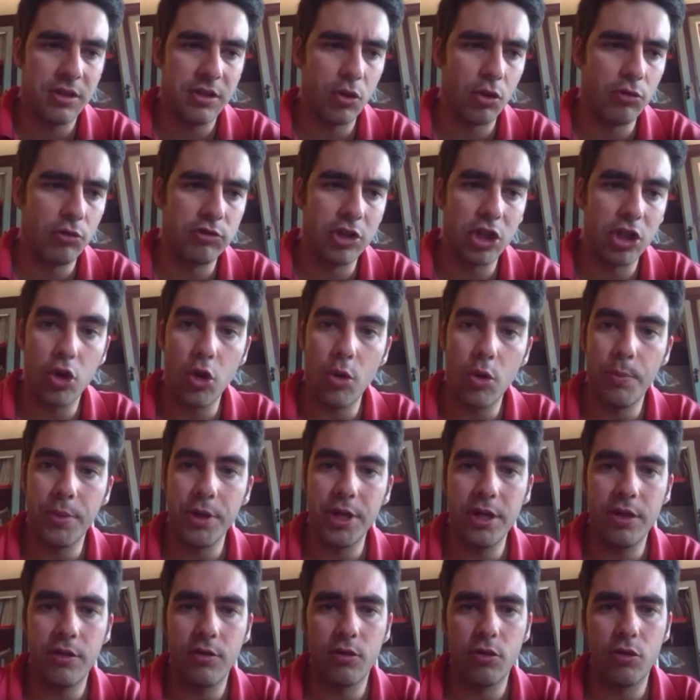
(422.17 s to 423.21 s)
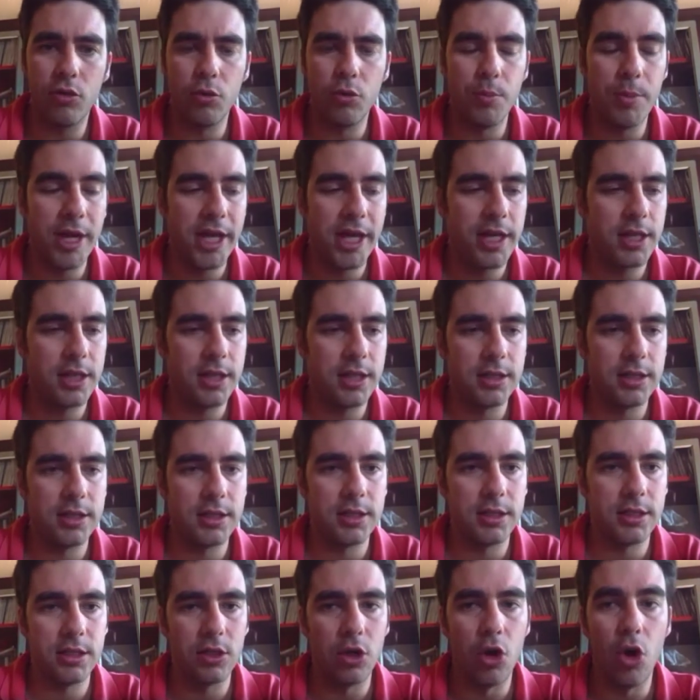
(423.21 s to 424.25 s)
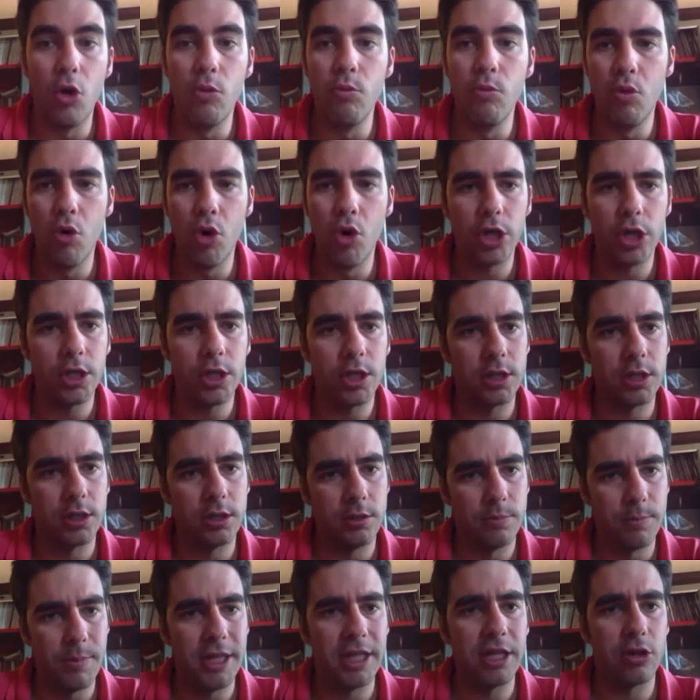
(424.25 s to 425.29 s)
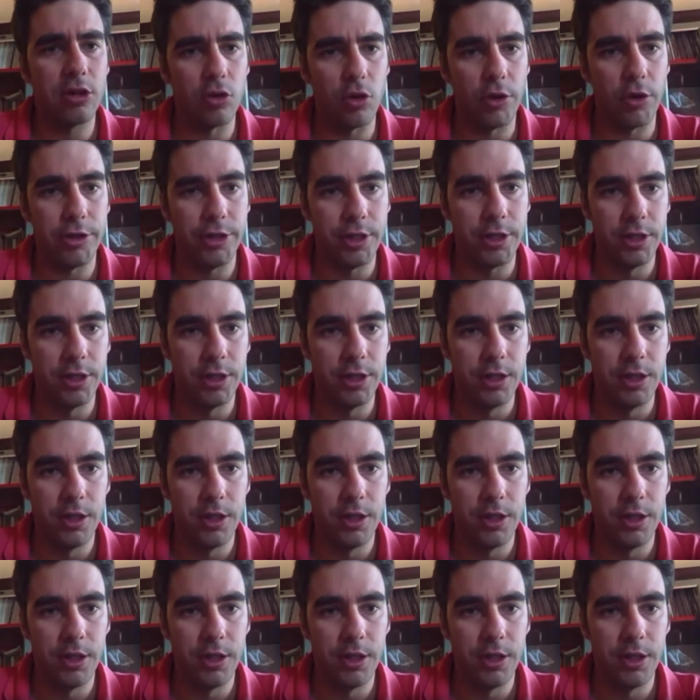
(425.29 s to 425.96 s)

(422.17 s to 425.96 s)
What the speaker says: told the companies to make homework mandatory.